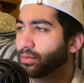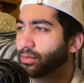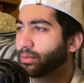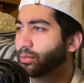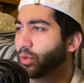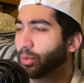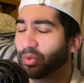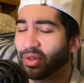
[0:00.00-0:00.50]

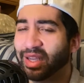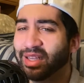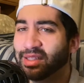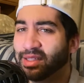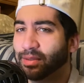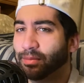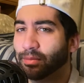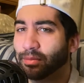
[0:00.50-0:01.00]
replace
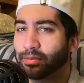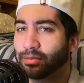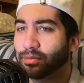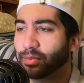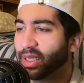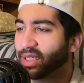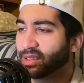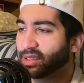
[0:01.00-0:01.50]
him,
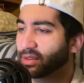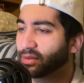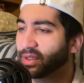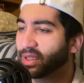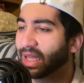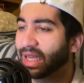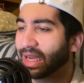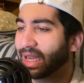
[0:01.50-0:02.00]
basically.
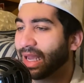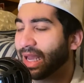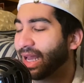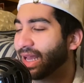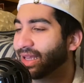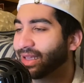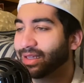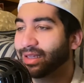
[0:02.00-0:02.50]
Like,
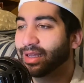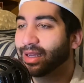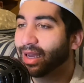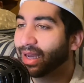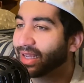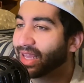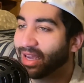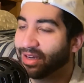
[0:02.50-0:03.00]

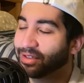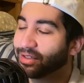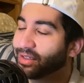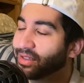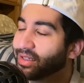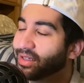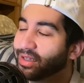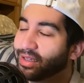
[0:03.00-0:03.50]
again,
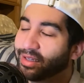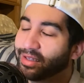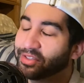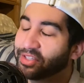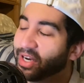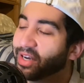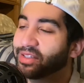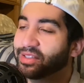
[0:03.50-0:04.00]

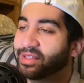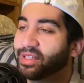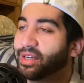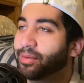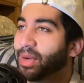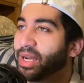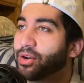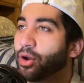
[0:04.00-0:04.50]
Jarrett
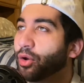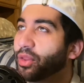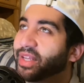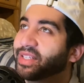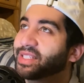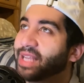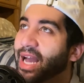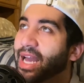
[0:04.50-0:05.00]
Stidham. I know they
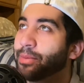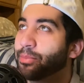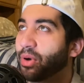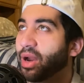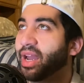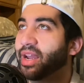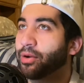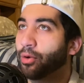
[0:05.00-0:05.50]
signed
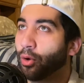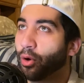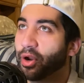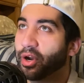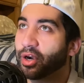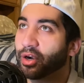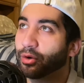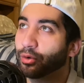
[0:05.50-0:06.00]
Brian
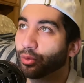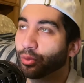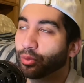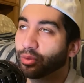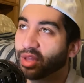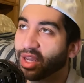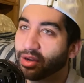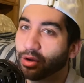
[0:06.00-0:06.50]
Hoyer, who
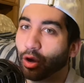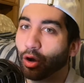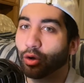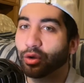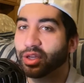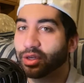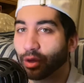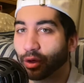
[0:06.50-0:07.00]
they know
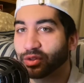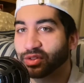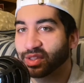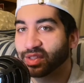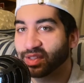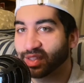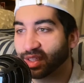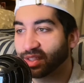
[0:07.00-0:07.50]
he knows the
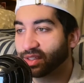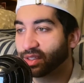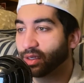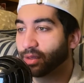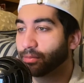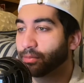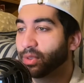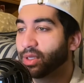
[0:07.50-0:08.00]

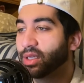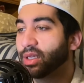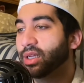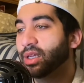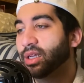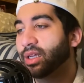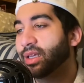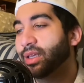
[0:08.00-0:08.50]
system.
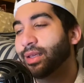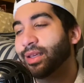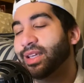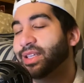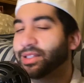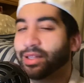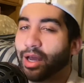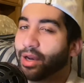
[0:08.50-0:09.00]

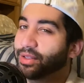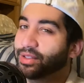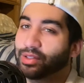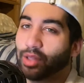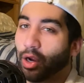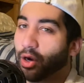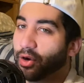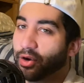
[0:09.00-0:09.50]
He's not a
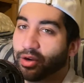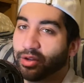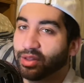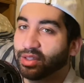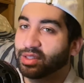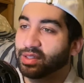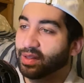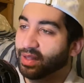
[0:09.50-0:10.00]
starter in
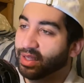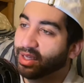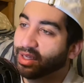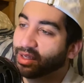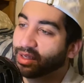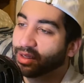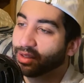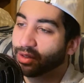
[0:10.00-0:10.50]
this
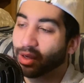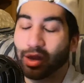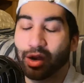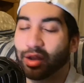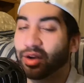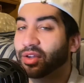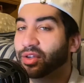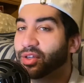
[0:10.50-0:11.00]
league, not
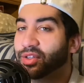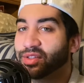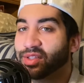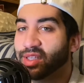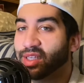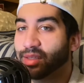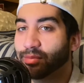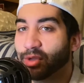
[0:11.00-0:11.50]
on a good
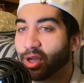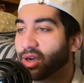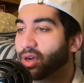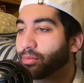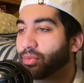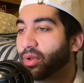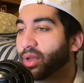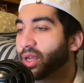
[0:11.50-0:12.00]
team, not on a
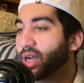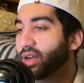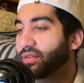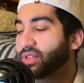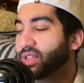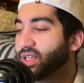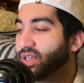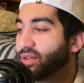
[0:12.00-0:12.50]

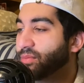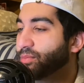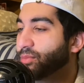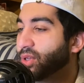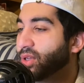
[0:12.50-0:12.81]
playoff team.